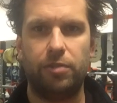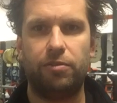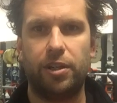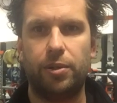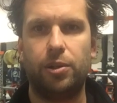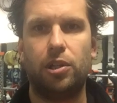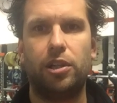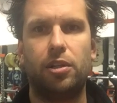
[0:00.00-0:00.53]

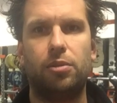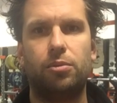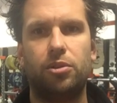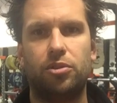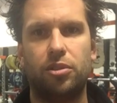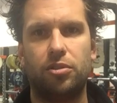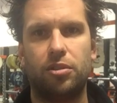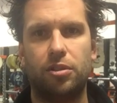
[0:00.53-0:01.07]
very little
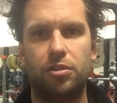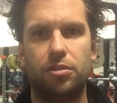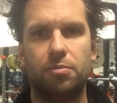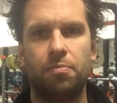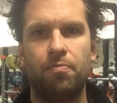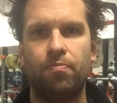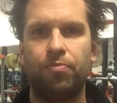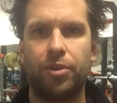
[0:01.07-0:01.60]
resistance
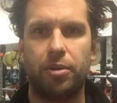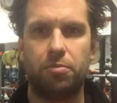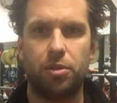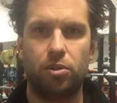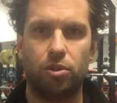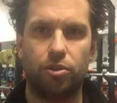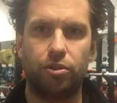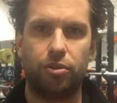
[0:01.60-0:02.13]

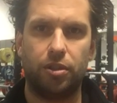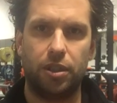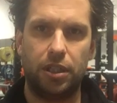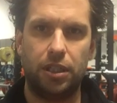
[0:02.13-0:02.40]
because